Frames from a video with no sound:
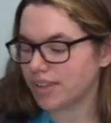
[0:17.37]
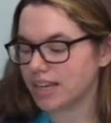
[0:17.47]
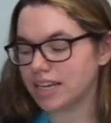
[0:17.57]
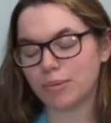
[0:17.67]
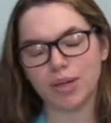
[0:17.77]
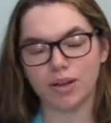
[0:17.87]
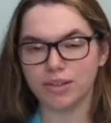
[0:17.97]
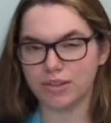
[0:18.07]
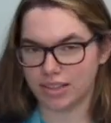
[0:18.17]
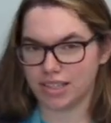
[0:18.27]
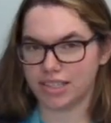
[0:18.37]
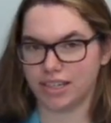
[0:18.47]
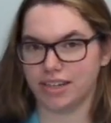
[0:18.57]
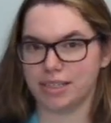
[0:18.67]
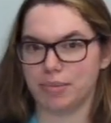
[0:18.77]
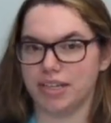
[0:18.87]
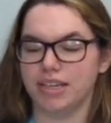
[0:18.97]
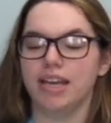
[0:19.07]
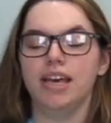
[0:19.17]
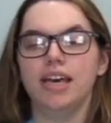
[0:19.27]
Now, we all know that this year has been
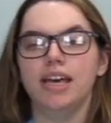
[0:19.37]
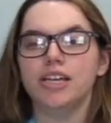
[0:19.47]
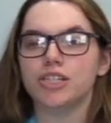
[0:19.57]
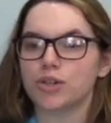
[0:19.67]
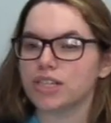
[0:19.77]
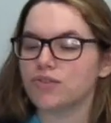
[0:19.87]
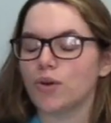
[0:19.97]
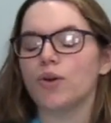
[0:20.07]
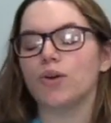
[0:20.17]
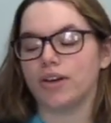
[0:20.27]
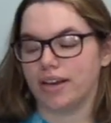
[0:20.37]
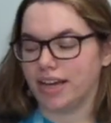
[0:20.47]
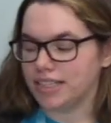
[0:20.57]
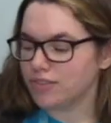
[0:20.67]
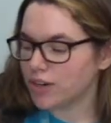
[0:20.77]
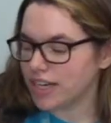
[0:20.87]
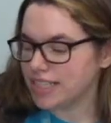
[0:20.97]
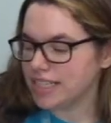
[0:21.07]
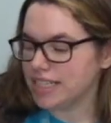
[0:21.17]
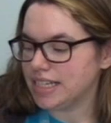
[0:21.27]
stressful and kind of
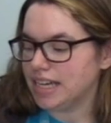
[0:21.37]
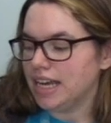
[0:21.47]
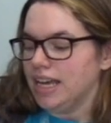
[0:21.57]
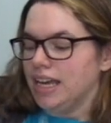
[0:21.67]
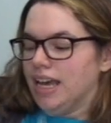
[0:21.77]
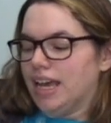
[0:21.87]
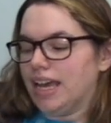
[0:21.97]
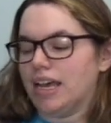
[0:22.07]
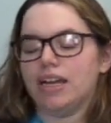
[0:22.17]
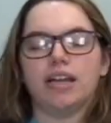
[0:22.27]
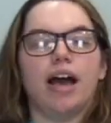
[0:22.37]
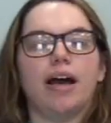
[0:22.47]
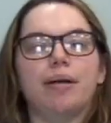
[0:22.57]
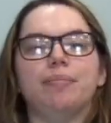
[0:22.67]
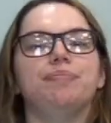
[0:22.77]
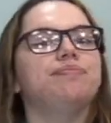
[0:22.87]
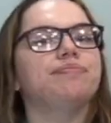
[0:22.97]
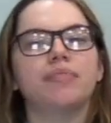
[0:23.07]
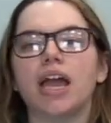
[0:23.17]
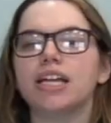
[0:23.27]
crazy, and
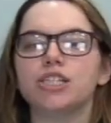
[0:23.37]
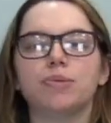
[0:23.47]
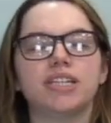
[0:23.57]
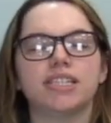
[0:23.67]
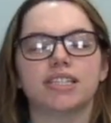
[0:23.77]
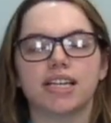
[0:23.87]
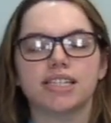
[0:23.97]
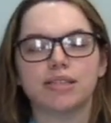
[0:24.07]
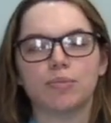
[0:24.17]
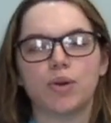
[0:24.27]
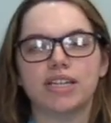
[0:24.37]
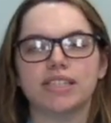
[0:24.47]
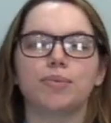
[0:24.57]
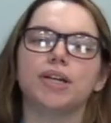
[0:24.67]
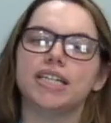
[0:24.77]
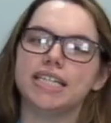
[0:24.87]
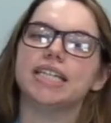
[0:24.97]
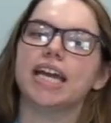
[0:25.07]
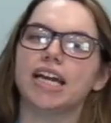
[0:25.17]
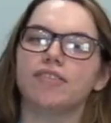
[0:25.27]
I just want to discuss some ways that we're going to take
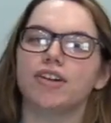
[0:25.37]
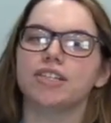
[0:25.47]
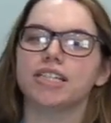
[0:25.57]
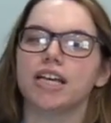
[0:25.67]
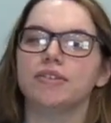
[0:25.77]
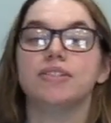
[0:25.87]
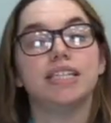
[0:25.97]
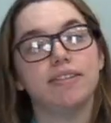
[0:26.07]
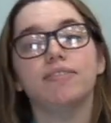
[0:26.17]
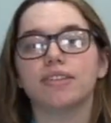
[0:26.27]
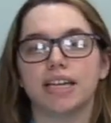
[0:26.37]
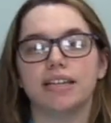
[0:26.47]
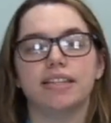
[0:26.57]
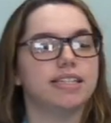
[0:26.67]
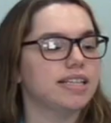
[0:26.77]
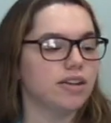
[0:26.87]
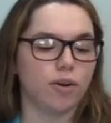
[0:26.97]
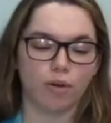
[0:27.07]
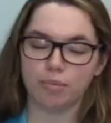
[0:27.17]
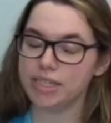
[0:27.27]
care of ourselves safely, and this can
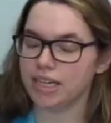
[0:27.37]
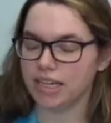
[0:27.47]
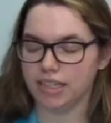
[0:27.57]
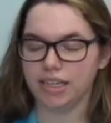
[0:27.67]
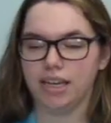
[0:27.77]
all be done